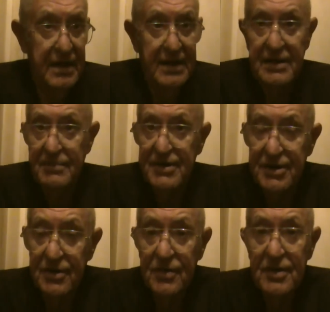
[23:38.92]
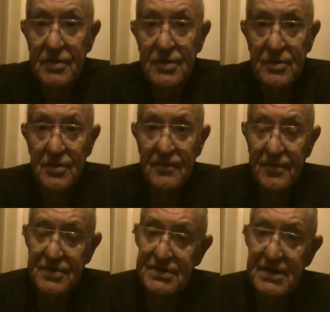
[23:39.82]
in the material
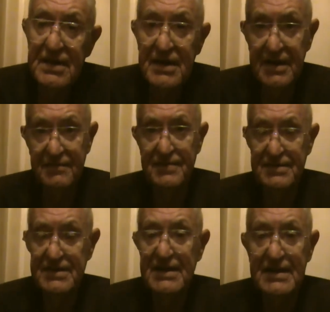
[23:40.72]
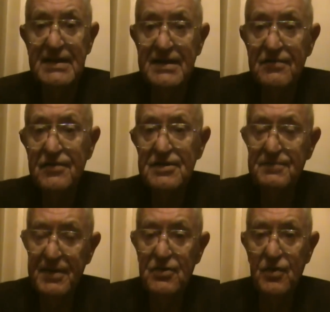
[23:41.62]
universe give us the difference
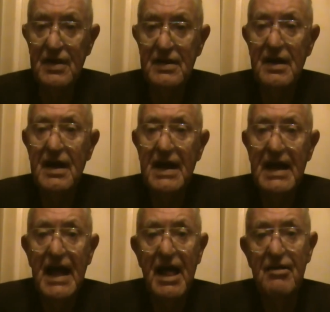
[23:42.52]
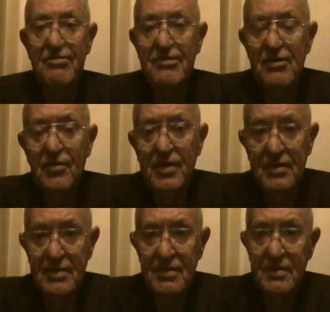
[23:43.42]
between
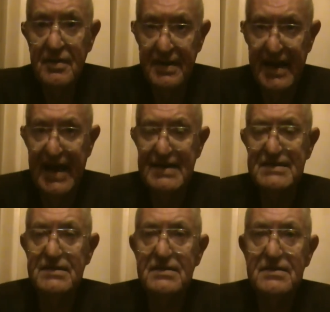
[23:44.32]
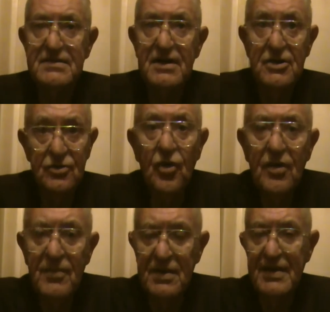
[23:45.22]
ethereal gases,
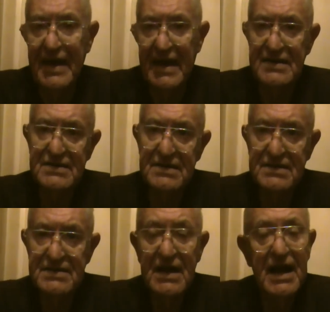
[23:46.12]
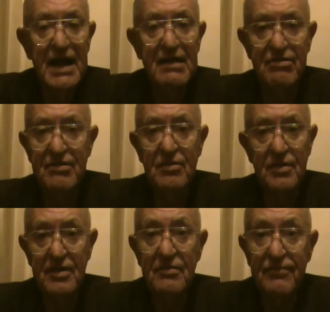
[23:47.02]
normal gases,
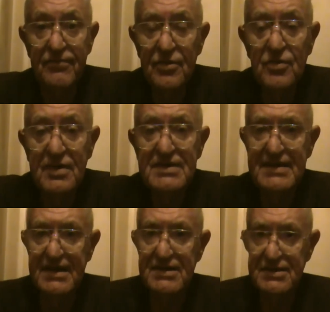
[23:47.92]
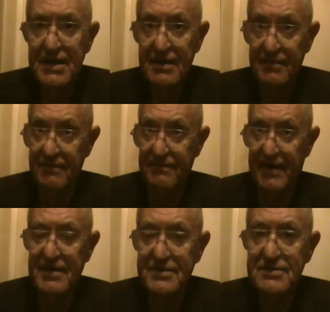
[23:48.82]
ethereal fluids, that is,
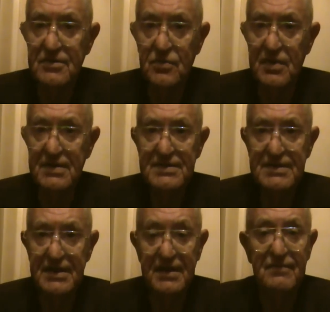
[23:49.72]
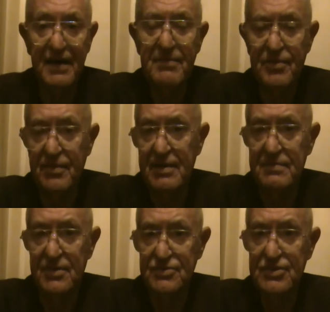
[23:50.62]
volatile ones that evaporate
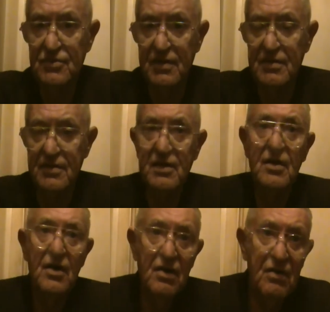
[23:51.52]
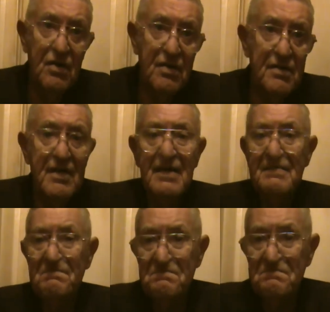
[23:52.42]
most quickly, or
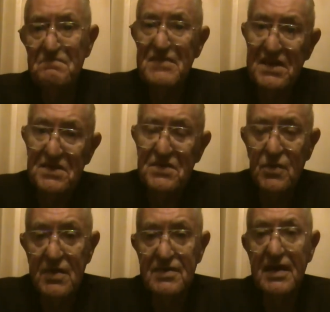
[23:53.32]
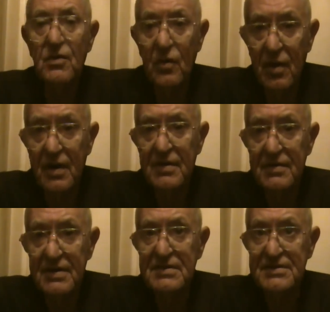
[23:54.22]
denser ones like water
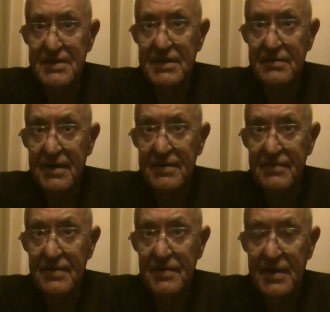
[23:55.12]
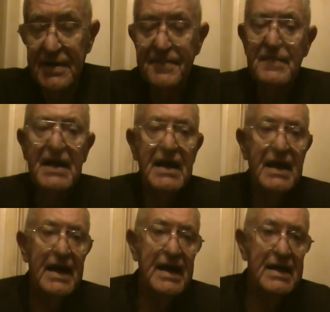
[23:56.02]
that stick around for a while,
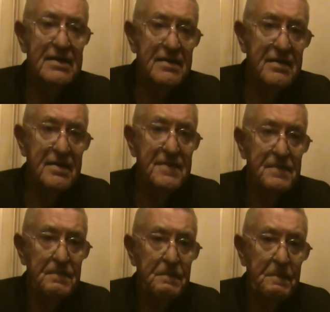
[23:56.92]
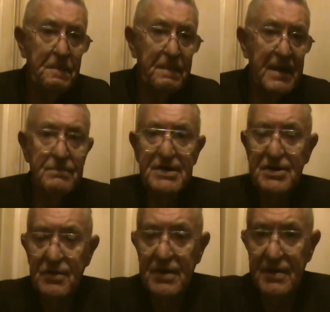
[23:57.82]
and
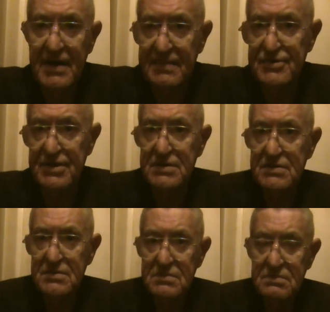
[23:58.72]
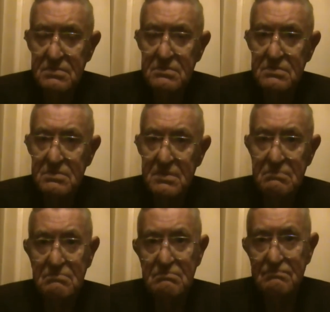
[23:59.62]
material objects,
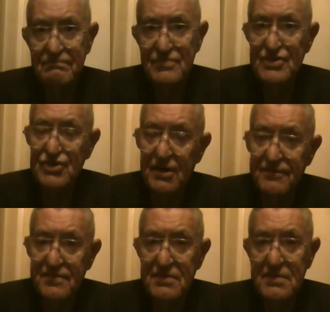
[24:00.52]
soft,